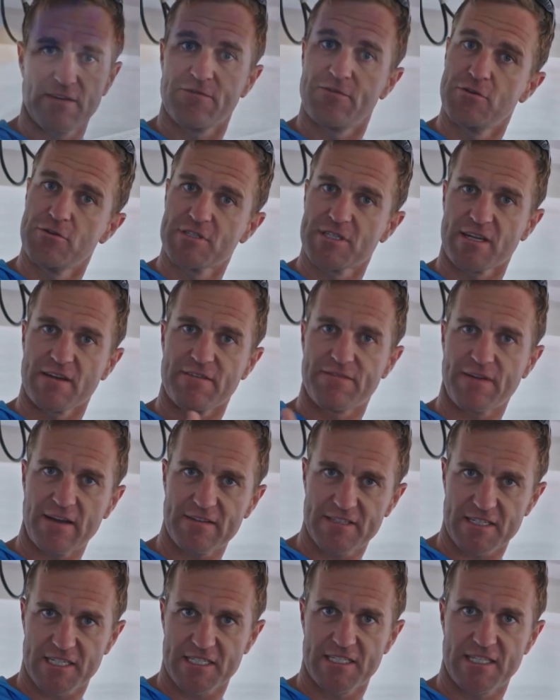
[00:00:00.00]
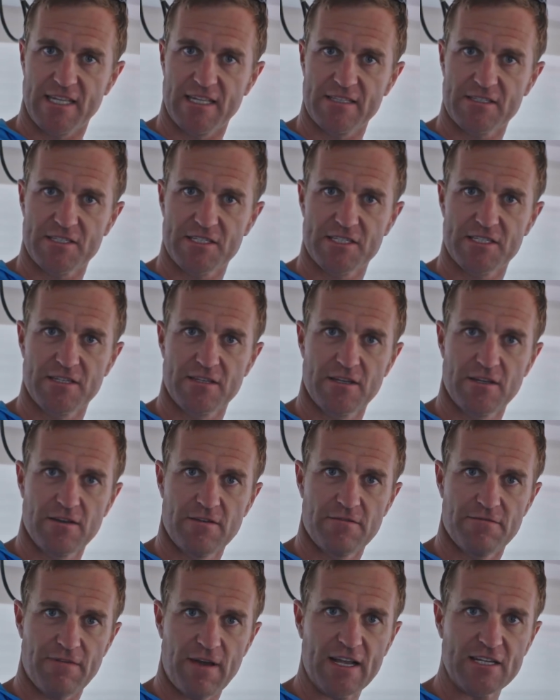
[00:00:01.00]
if you're using a 5/16
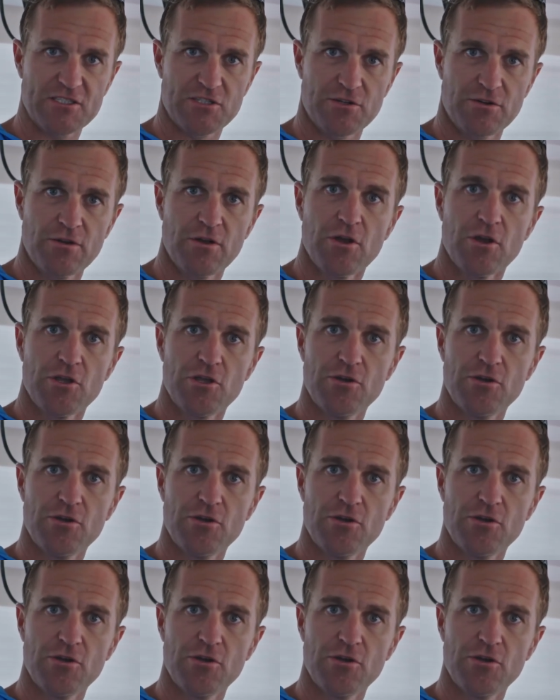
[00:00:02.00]
fastener,